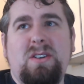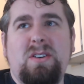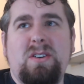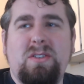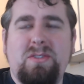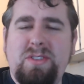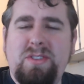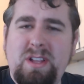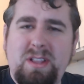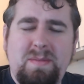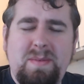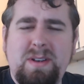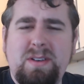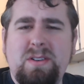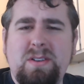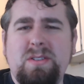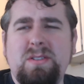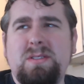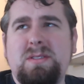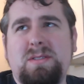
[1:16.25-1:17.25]
Earth
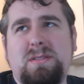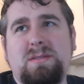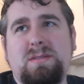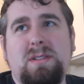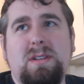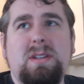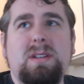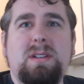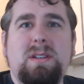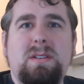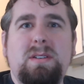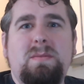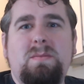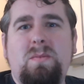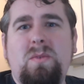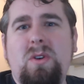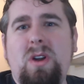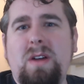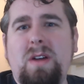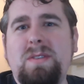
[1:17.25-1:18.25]
elementals,
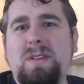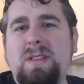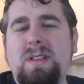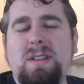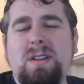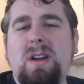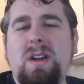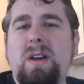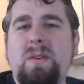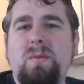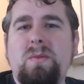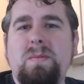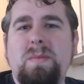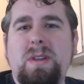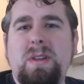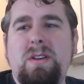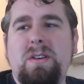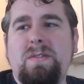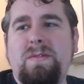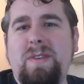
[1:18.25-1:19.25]
more often than not, will
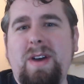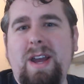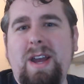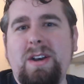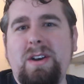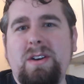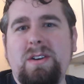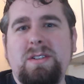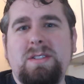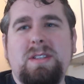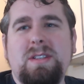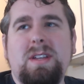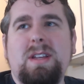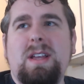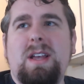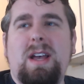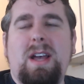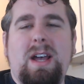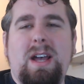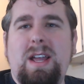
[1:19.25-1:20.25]
be your fighters.
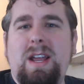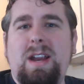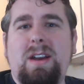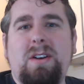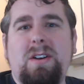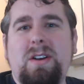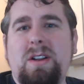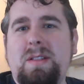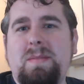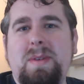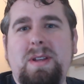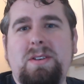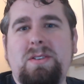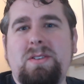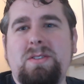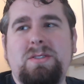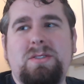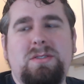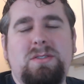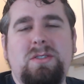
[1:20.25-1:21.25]
Air
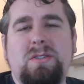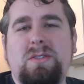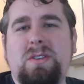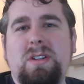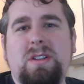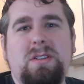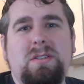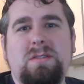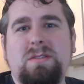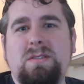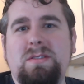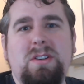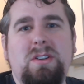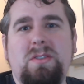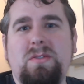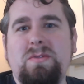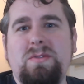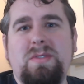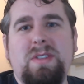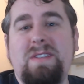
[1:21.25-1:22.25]
elementals, you can,
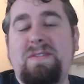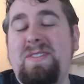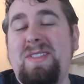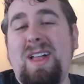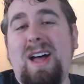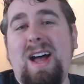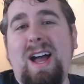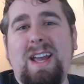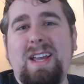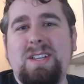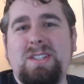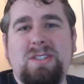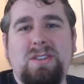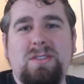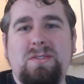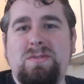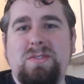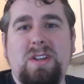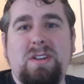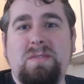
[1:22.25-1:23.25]
they fly,
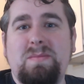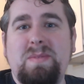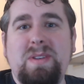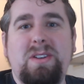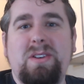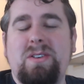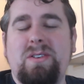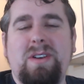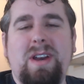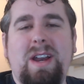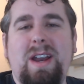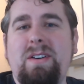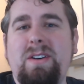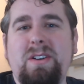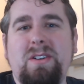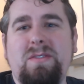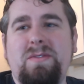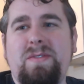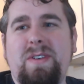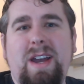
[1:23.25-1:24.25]
so they'll be your
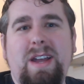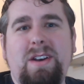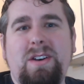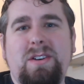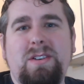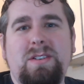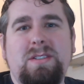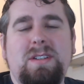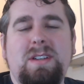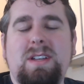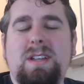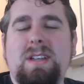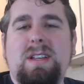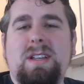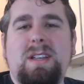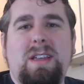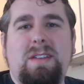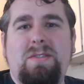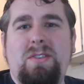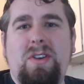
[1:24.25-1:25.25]
aerial fighters.
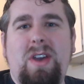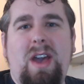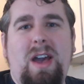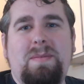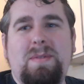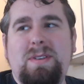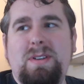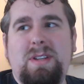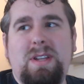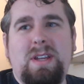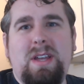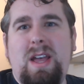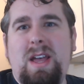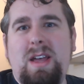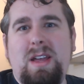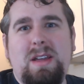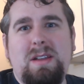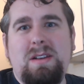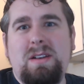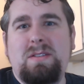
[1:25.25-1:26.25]
If you happen
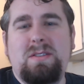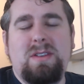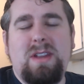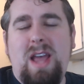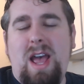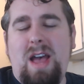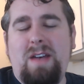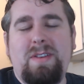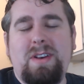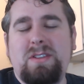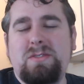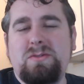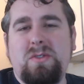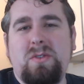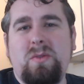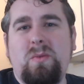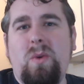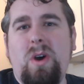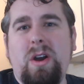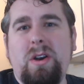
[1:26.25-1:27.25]
to have any sort
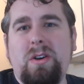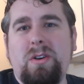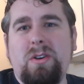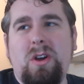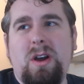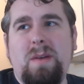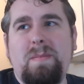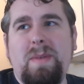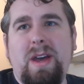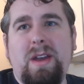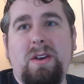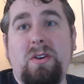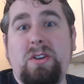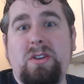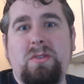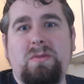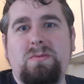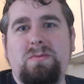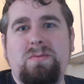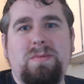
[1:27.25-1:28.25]
of water combat or
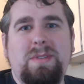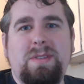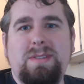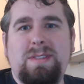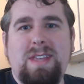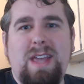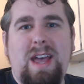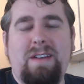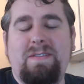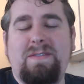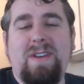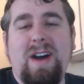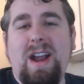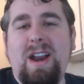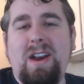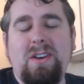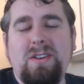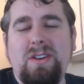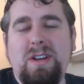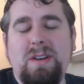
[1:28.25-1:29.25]
you have
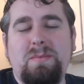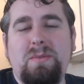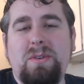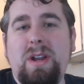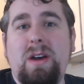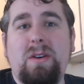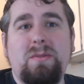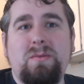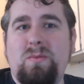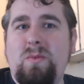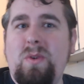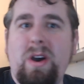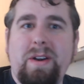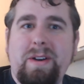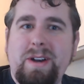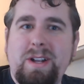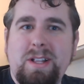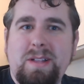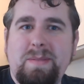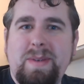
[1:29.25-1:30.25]
fire you need to put out,
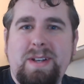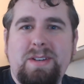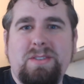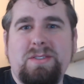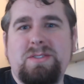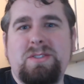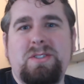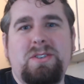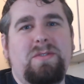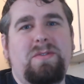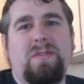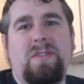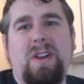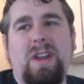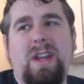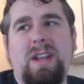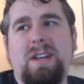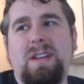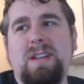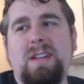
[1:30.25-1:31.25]
water elementals are your
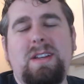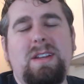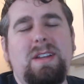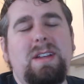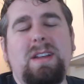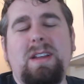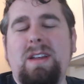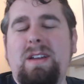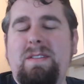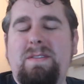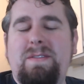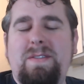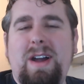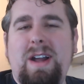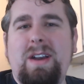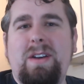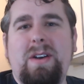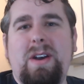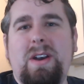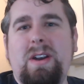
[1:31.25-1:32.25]
friend.
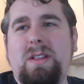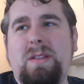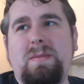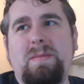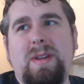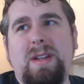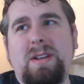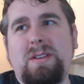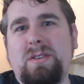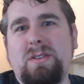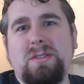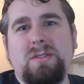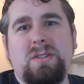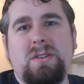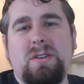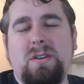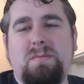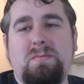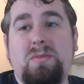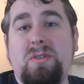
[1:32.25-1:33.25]
Fire elementals
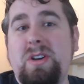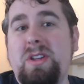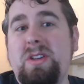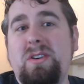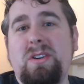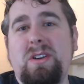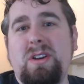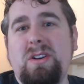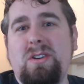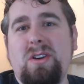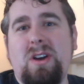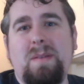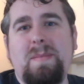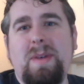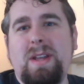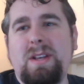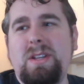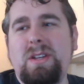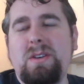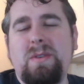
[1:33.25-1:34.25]
are pretty good in
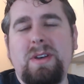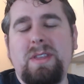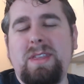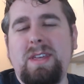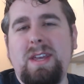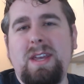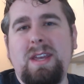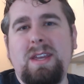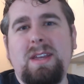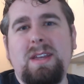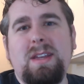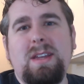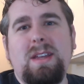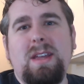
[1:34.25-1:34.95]
combat too, I think.